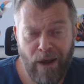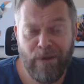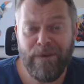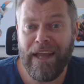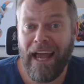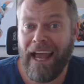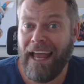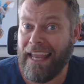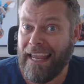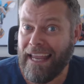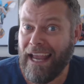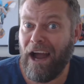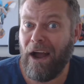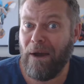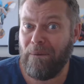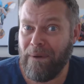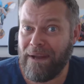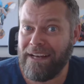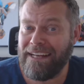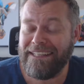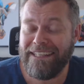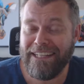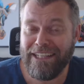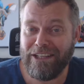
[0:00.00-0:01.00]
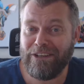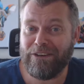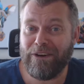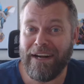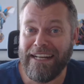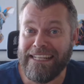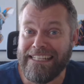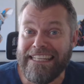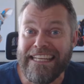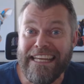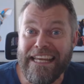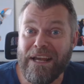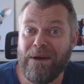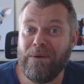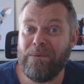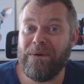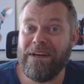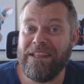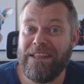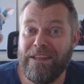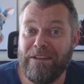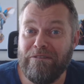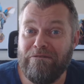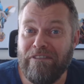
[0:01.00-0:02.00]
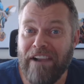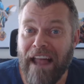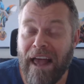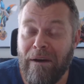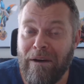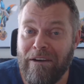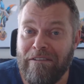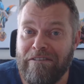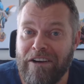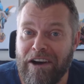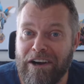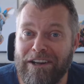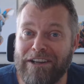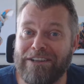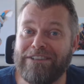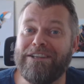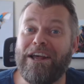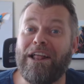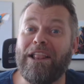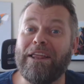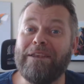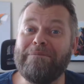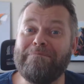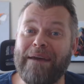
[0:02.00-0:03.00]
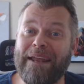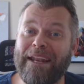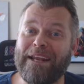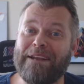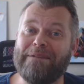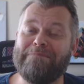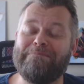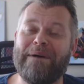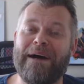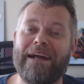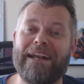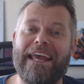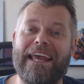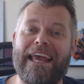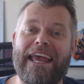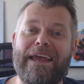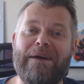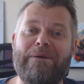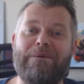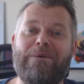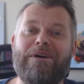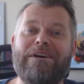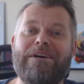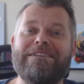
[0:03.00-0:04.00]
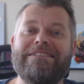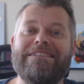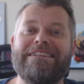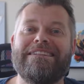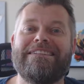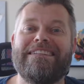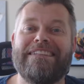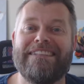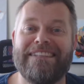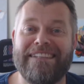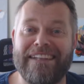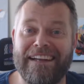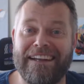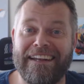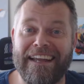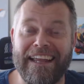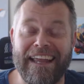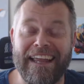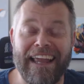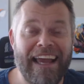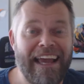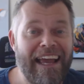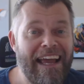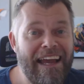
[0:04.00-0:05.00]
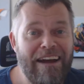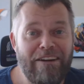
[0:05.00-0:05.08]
Okay, I went a little crazy with the flower photos, I'll admit it, but it was stunning.